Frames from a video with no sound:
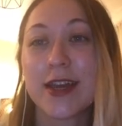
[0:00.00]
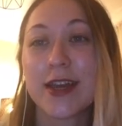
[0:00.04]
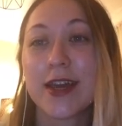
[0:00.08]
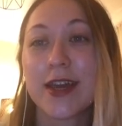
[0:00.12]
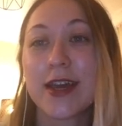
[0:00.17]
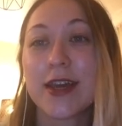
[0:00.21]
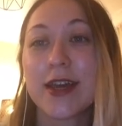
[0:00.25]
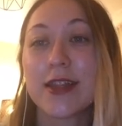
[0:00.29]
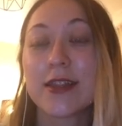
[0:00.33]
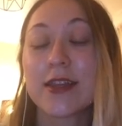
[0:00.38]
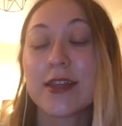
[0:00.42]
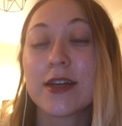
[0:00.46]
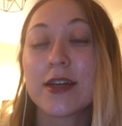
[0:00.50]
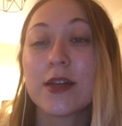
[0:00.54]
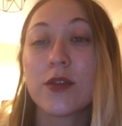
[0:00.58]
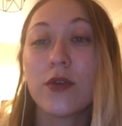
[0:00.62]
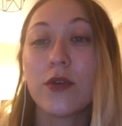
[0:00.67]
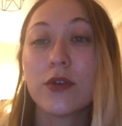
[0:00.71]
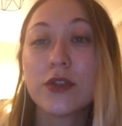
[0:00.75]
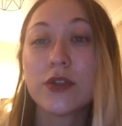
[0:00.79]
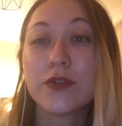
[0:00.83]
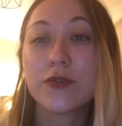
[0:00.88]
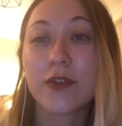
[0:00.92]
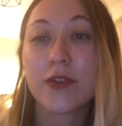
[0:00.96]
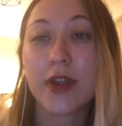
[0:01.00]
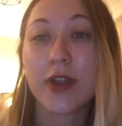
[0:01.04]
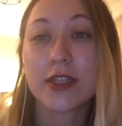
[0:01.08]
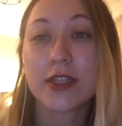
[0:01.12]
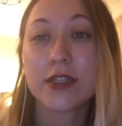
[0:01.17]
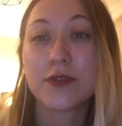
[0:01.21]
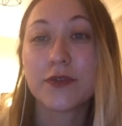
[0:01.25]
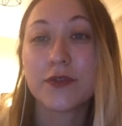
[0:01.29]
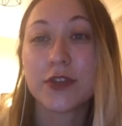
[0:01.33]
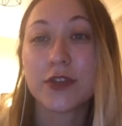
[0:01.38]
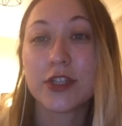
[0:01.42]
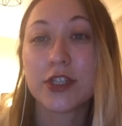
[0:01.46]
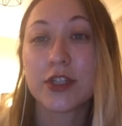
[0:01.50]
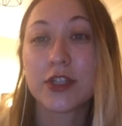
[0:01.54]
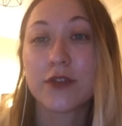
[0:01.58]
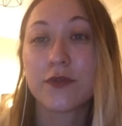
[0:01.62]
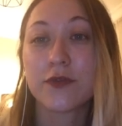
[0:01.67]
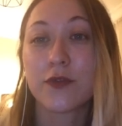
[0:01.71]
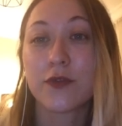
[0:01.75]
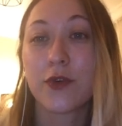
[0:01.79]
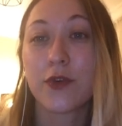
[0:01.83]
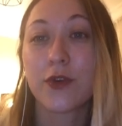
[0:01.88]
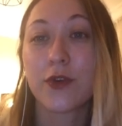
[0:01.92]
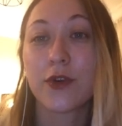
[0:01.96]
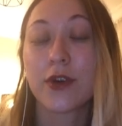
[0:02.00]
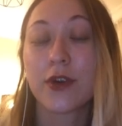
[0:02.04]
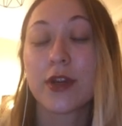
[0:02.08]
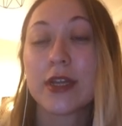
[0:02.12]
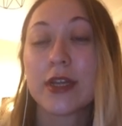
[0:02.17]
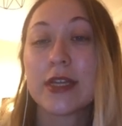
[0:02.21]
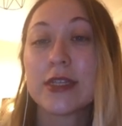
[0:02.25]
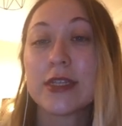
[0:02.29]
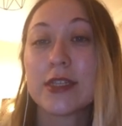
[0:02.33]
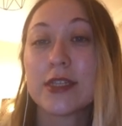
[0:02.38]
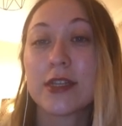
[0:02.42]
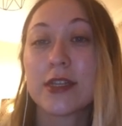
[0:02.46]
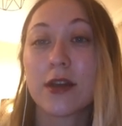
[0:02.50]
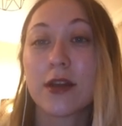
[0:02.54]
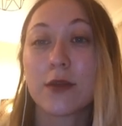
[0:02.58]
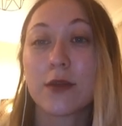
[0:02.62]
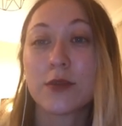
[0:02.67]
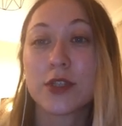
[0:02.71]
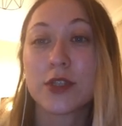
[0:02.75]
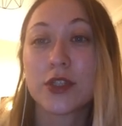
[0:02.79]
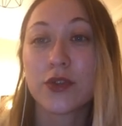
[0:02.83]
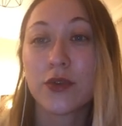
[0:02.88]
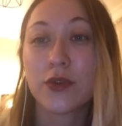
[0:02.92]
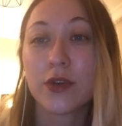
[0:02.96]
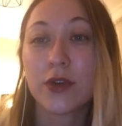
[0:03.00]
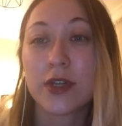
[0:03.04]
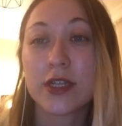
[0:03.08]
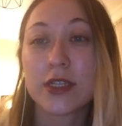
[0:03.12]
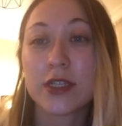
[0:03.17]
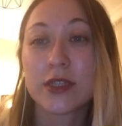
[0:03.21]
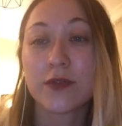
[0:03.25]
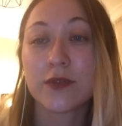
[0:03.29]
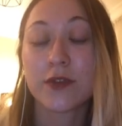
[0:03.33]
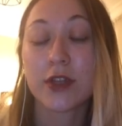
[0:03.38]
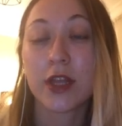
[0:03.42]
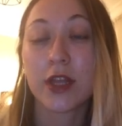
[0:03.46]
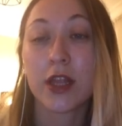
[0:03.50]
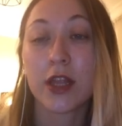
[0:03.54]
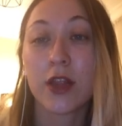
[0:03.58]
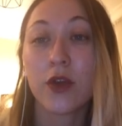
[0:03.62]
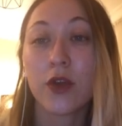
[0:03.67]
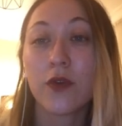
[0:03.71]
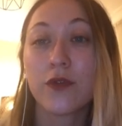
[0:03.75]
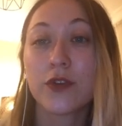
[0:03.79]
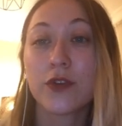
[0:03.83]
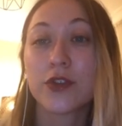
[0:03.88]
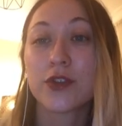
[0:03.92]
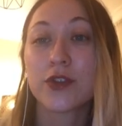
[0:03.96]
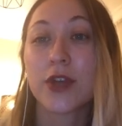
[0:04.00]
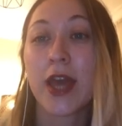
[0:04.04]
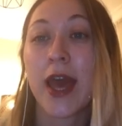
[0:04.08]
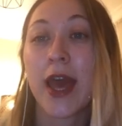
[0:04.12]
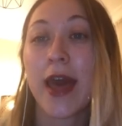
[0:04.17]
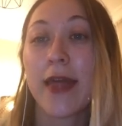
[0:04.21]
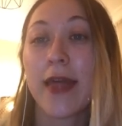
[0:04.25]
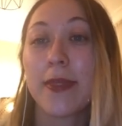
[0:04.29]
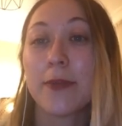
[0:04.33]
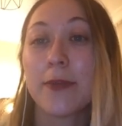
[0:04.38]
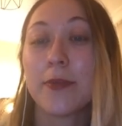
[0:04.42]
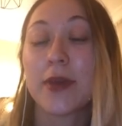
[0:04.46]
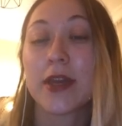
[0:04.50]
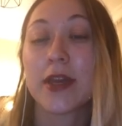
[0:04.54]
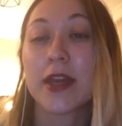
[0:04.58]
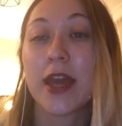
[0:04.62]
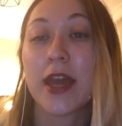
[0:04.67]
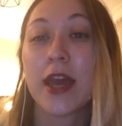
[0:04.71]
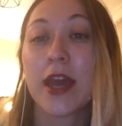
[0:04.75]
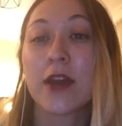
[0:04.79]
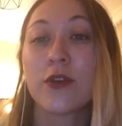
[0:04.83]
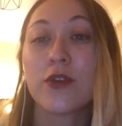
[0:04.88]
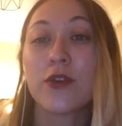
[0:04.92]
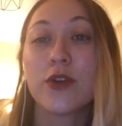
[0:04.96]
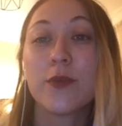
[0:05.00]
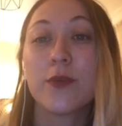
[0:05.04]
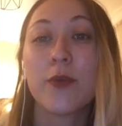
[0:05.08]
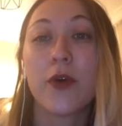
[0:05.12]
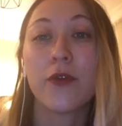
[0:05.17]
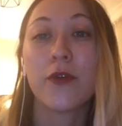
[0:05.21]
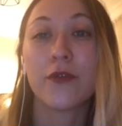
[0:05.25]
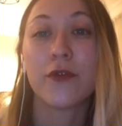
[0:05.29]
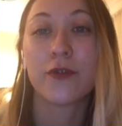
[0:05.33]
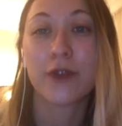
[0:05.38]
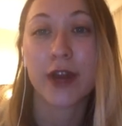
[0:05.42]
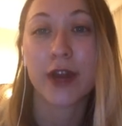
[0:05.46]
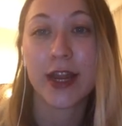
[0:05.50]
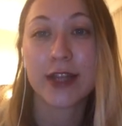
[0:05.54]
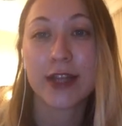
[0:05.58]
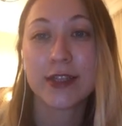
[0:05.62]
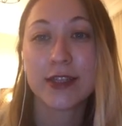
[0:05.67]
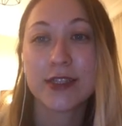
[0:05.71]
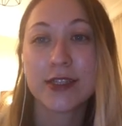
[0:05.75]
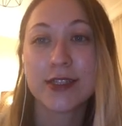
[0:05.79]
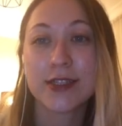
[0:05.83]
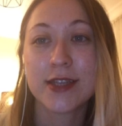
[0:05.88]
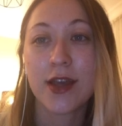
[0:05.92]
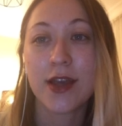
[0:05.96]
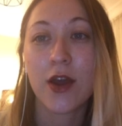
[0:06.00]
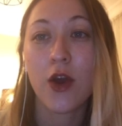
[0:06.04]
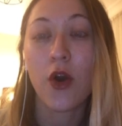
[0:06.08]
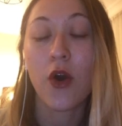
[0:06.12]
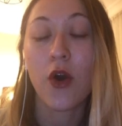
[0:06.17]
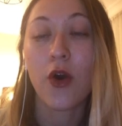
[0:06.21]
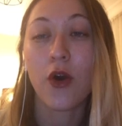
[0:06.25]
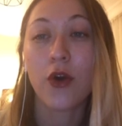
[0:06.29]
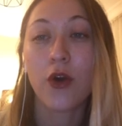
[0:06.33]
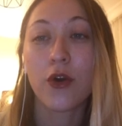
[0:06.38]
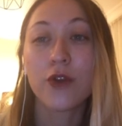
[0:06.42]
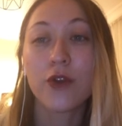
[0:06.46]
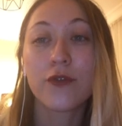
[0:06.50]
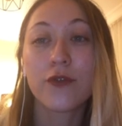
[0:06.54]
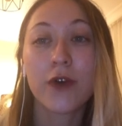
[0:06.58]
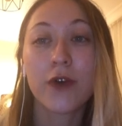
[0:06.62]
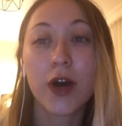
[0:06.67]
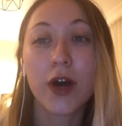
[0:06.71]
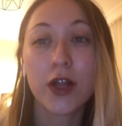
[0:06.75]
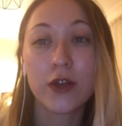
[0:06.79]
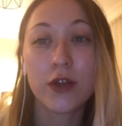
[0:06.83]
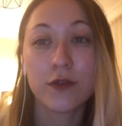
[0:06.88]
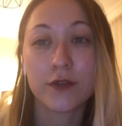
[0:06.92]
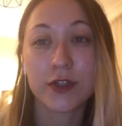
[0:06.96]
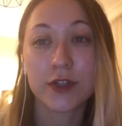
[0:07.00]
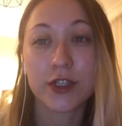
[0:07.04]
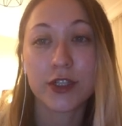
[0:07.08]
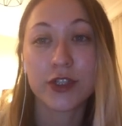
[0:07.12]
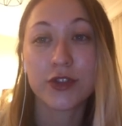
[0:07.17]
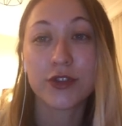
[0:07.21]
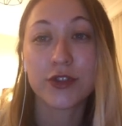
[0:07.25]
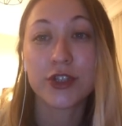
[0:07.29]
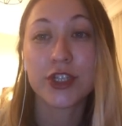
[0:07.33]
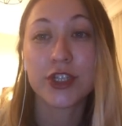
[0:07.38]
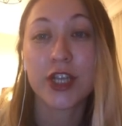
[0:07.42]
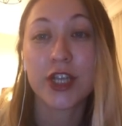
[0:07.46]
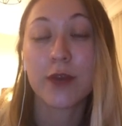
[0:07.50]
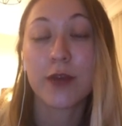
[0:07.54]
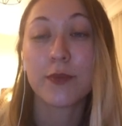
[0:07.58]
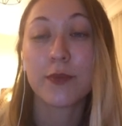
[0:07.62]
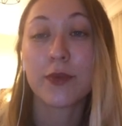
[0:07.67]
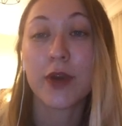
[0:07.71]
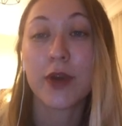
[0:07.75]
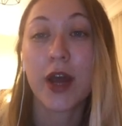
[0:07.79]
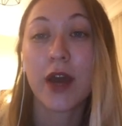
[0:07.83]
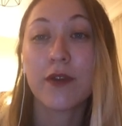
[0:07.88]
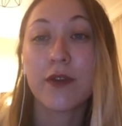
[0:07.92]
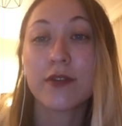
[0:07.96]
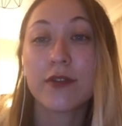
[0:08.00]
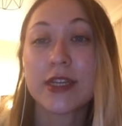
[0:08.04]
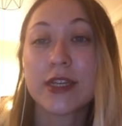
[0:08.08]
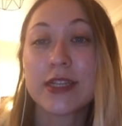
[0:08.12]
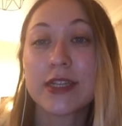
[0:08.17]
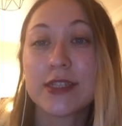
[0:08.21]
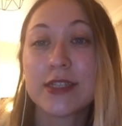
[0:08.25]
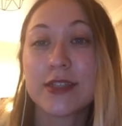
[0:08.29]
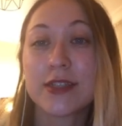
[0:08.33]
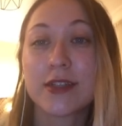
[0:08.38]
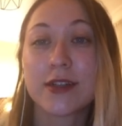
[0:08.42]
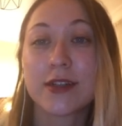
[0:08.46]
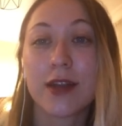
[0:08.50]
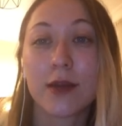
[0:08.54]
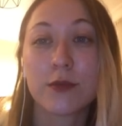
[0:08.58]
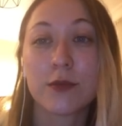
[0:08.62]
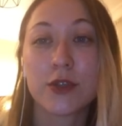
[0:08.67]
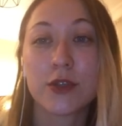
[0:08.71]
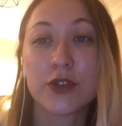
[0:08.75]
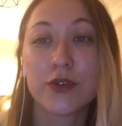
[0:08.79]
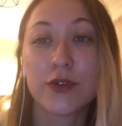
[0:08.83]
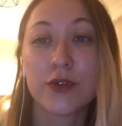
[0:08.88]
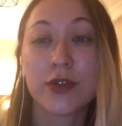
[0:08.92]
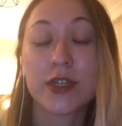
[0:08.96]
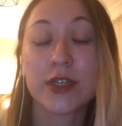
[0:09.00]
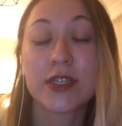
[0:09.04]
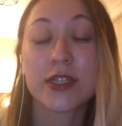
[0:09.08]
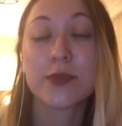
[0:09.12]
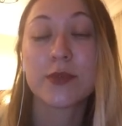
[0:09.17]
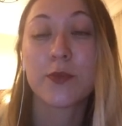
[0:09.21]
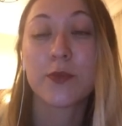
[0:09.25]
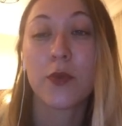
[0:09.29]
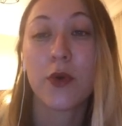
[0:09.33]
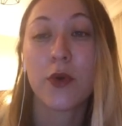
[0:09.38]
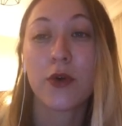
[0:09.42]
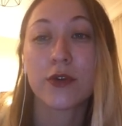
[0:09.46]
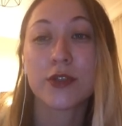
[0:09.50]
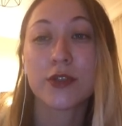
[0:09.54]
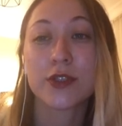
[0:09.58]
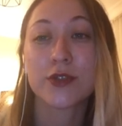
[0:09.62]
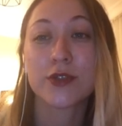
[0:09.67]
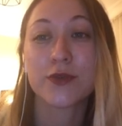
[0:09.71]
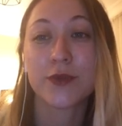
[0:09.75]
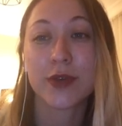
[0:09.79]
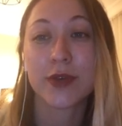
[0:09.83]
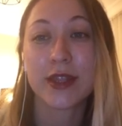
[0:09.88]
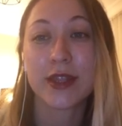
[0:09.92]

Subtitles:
The close friends feature for Instagram stories will allow you to handpick a group of friends or followers to share private Instagram stories posts with.